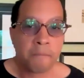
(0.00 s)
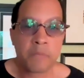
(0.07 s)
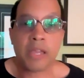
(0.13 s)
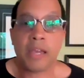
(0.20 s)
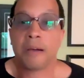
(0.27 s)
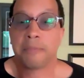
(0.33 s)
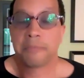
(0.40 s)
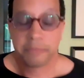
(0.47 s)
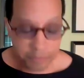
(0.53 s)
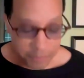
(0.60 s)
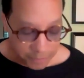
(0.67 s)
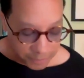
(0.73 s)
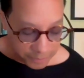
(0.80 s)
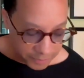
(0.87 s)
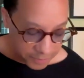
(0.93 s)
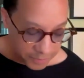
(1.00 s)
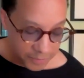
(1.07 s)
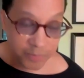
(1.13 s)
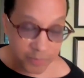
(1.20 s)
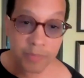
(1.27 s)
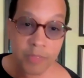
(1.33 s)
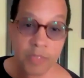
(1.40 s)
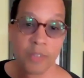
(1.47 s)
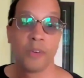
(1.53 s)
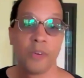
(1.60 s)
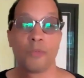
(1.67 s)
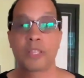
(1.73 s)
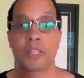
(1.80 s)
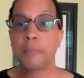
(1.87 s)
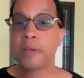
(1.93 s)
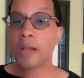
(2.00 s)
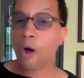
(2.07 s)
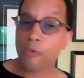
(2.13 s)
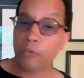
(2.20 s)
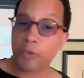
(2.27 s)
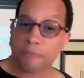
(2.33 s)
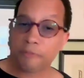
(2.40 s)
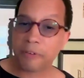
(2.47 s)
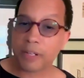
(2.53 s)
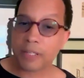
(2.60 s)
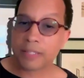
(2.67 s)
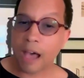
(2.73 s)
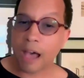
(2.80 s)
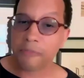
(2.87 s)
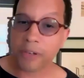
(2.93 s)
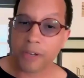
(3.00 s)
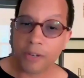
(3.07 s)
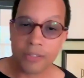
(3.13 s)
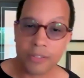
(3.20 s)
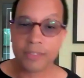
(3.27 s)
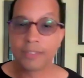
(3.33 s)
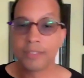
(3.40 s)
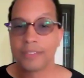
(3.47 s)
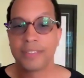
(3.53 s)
yeah. Was that a bit overly philosophical?